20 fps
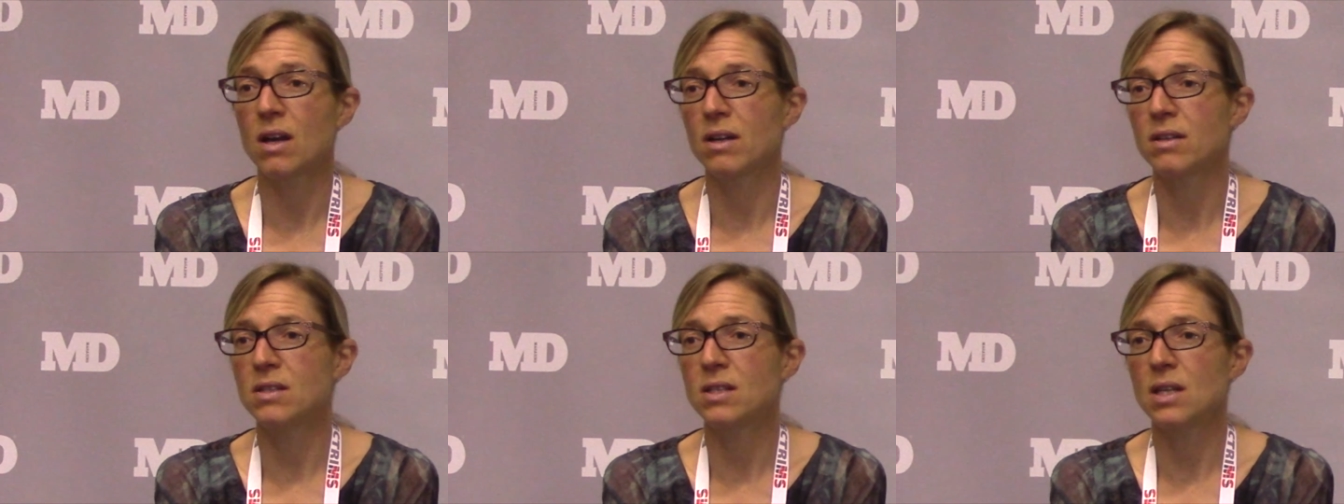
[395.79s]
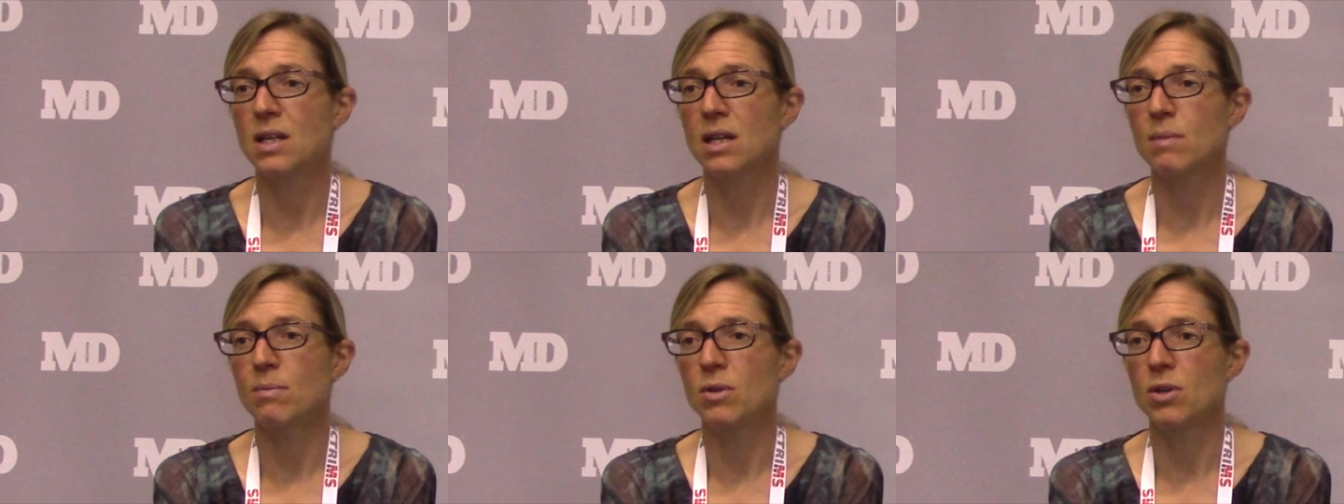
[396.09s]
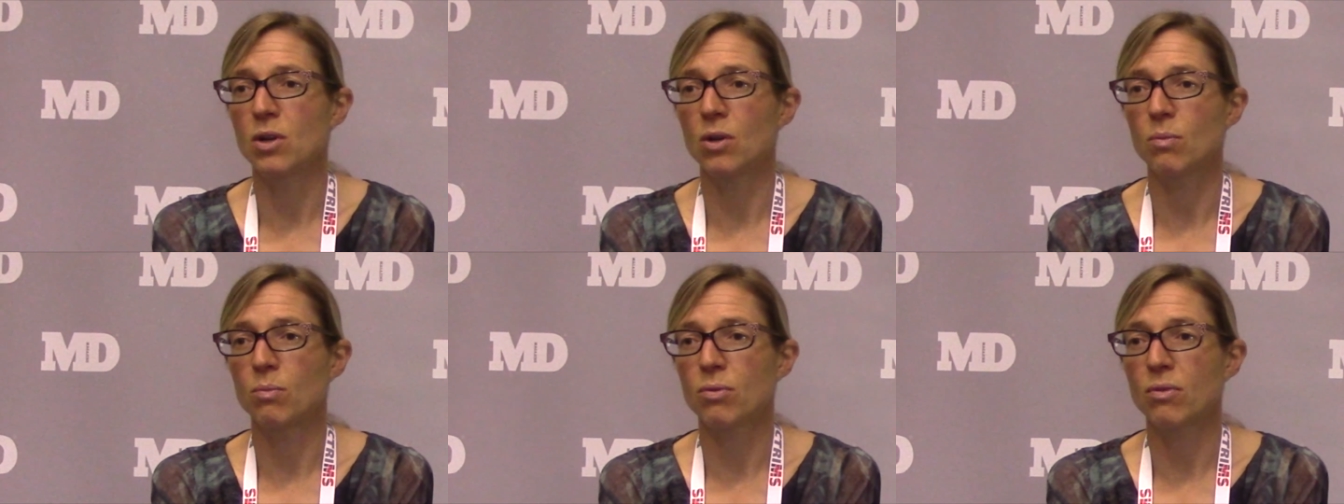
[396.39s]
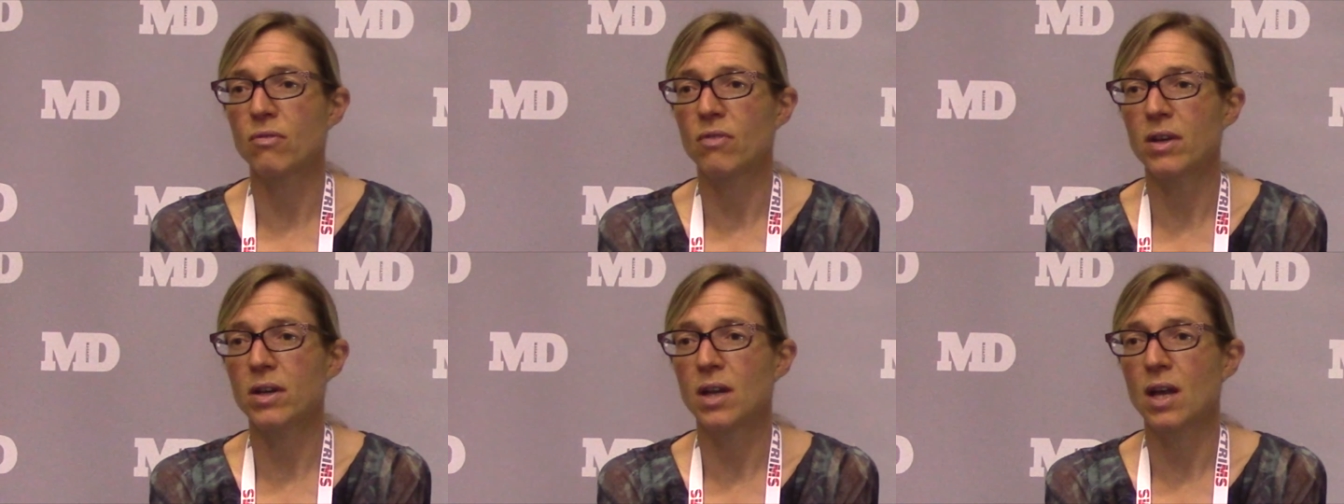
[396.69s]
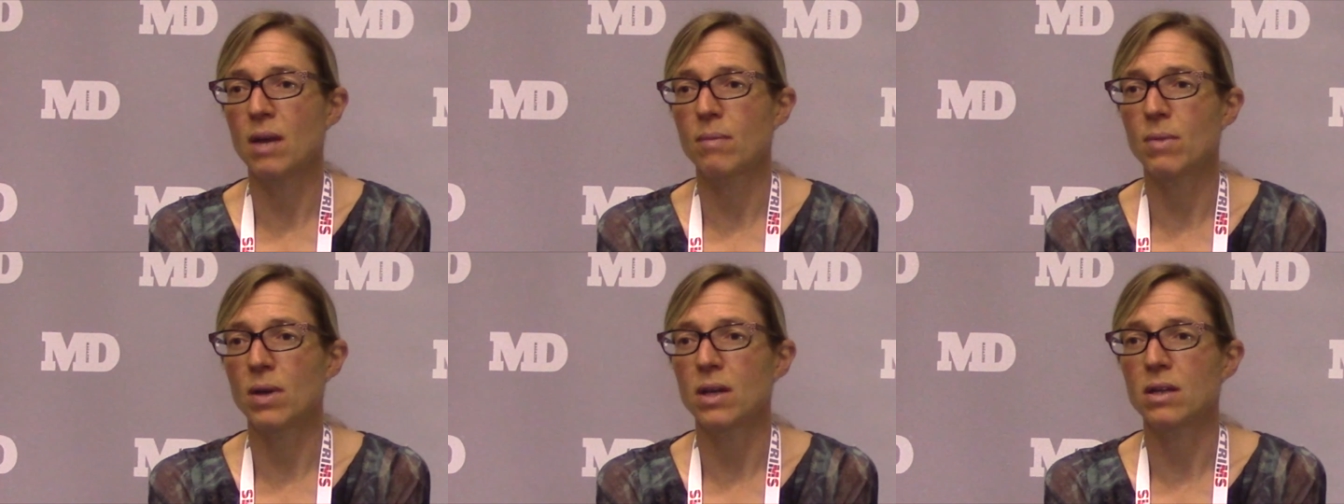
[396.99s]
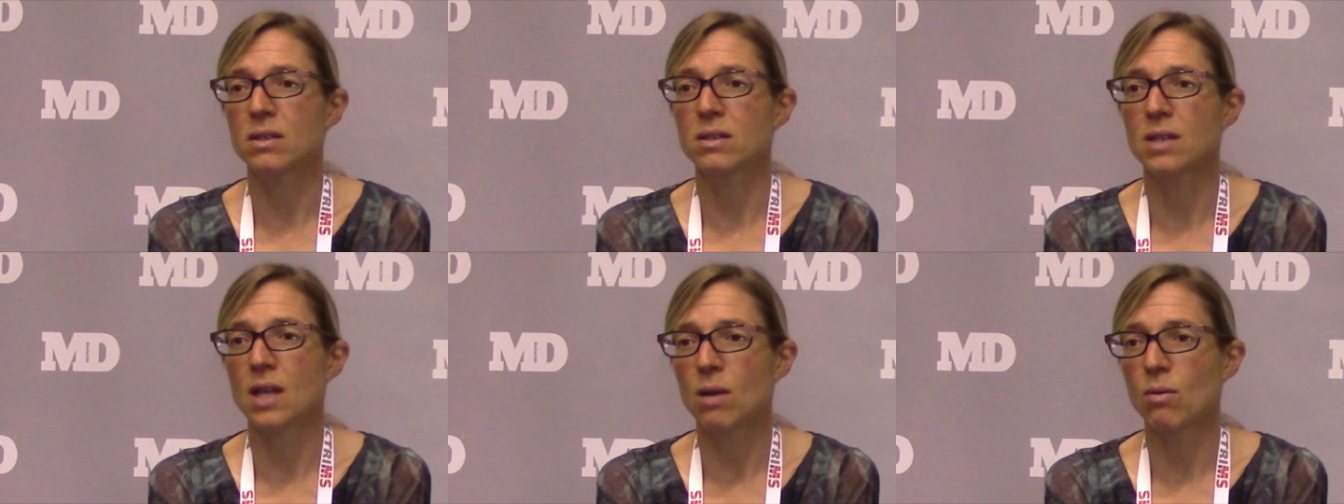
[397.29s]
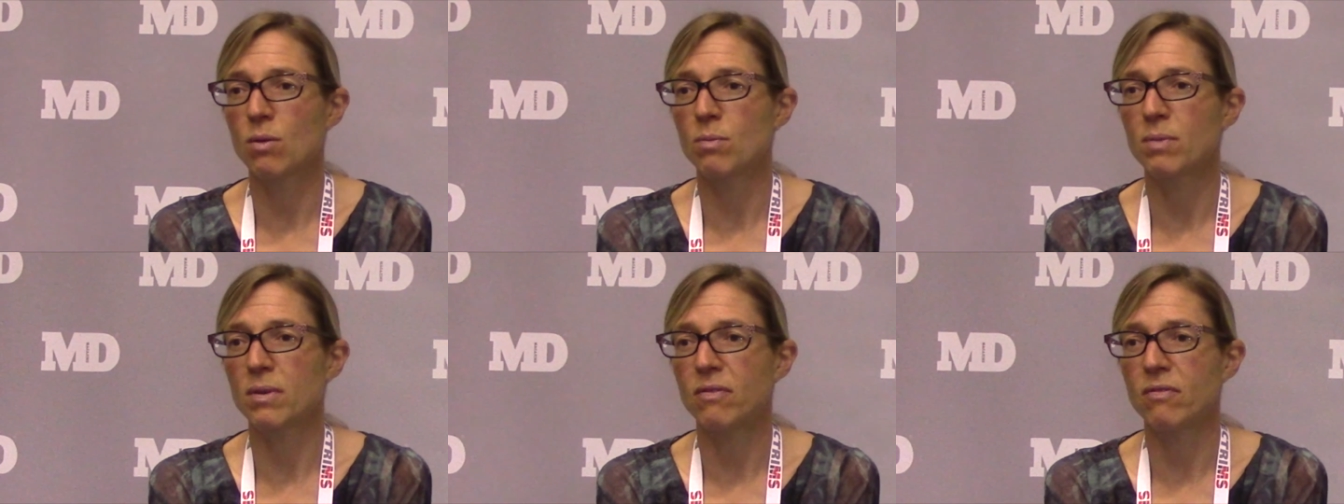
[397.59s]
ideally, you know, prevent MS.
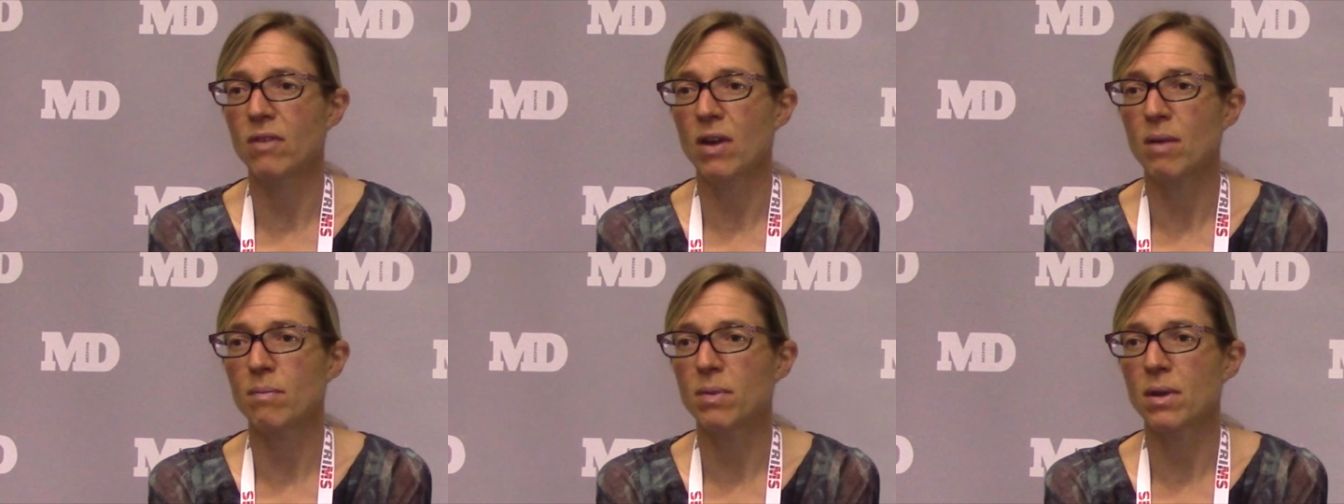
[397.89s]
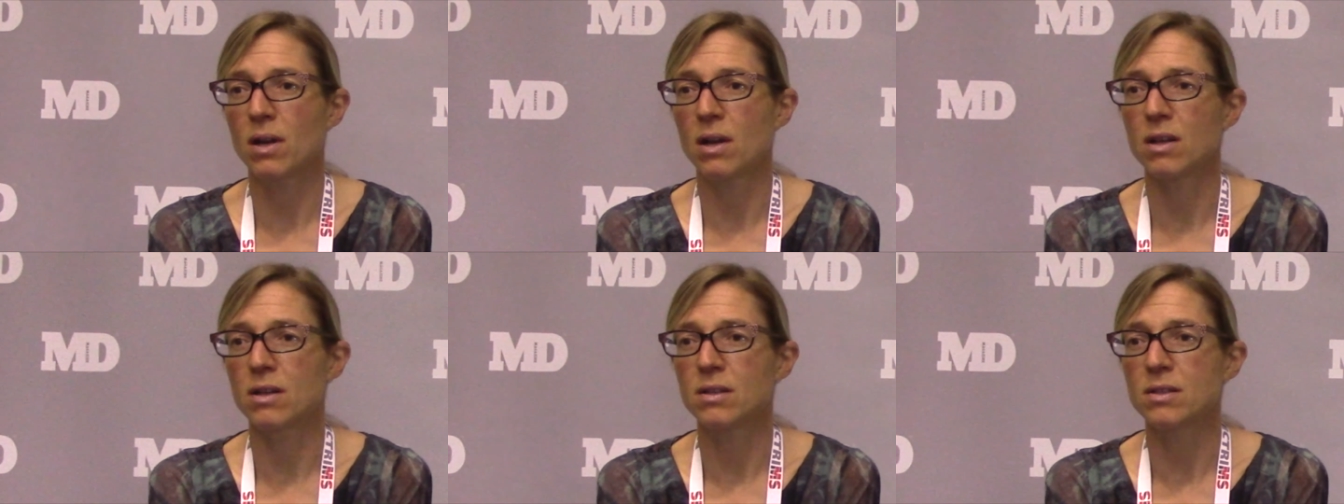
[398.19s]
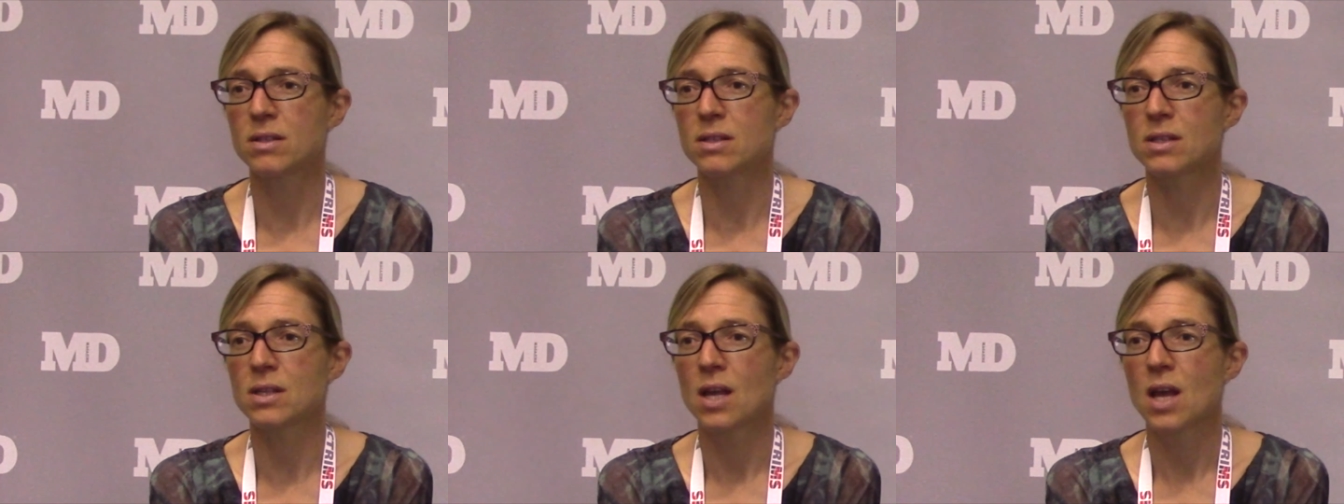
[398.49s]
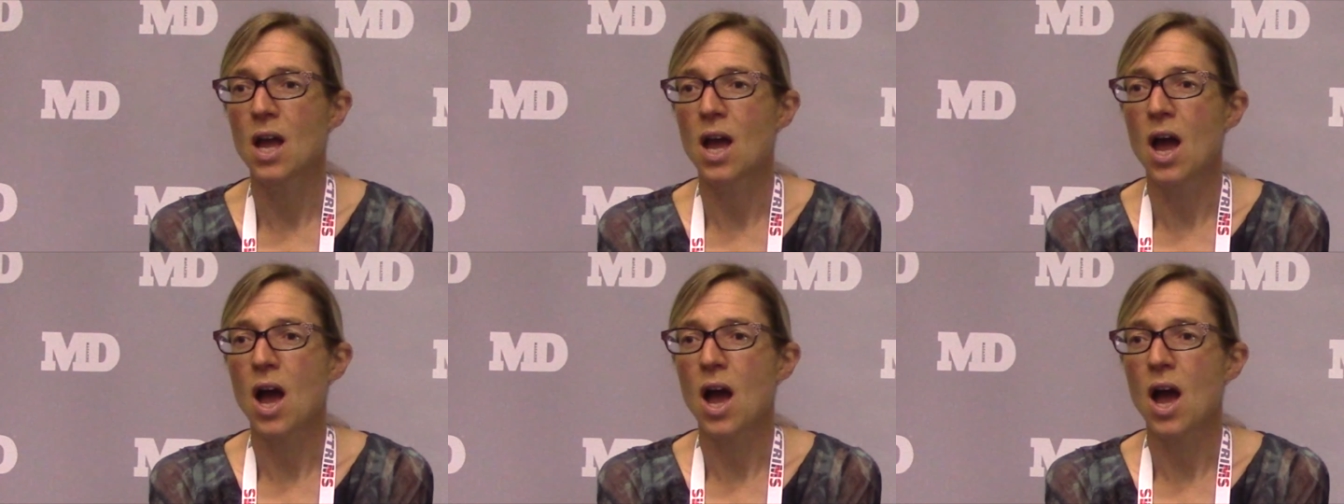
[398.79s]
That would be fabulous.